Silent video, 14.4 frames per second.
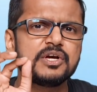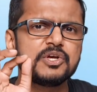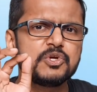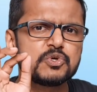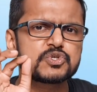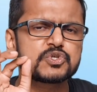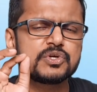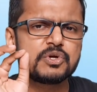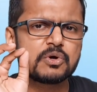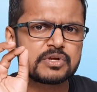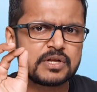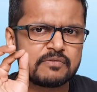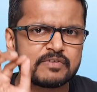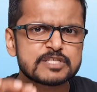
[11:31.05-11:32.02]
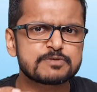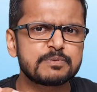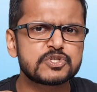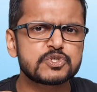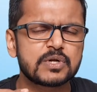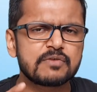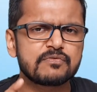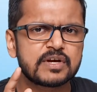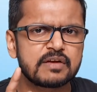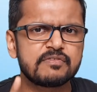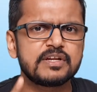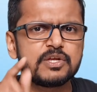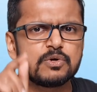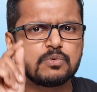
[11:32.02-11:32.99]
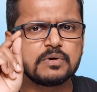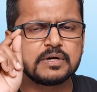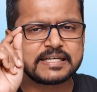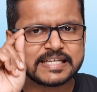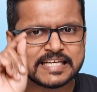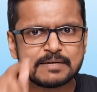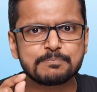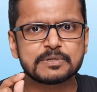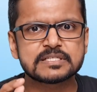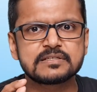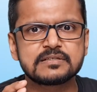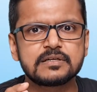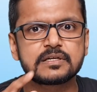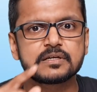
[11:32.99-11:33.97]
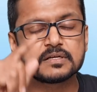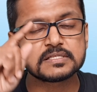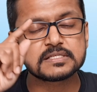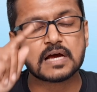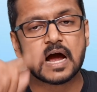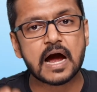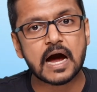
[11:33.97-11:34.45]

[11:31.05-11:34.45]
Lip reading: your investment should have given you 10% returns